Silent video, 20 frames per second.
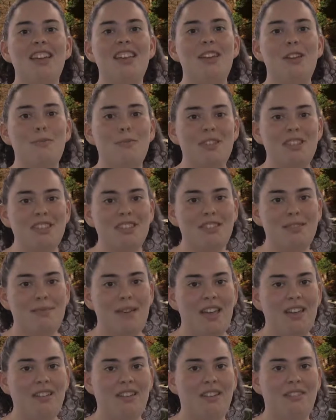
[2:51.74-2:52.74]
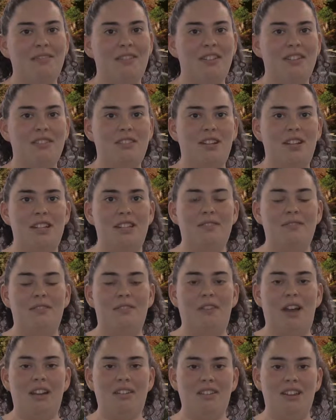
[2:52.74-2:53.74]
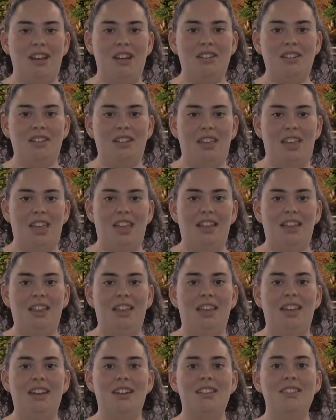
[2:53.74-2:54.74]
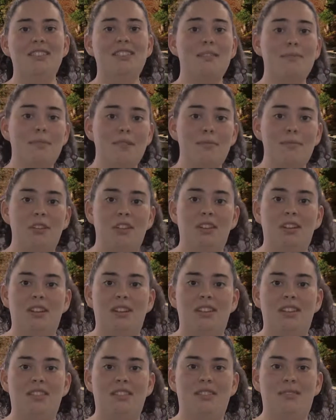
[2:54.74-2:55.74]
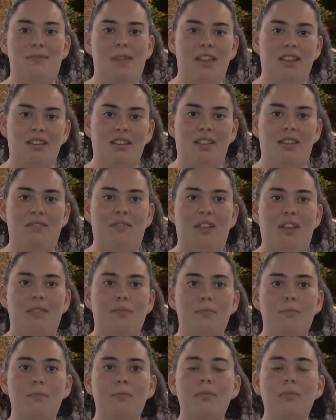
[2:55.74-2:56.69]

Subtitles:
Humans depend on fisheries for recreational angling and in some communities to make a living.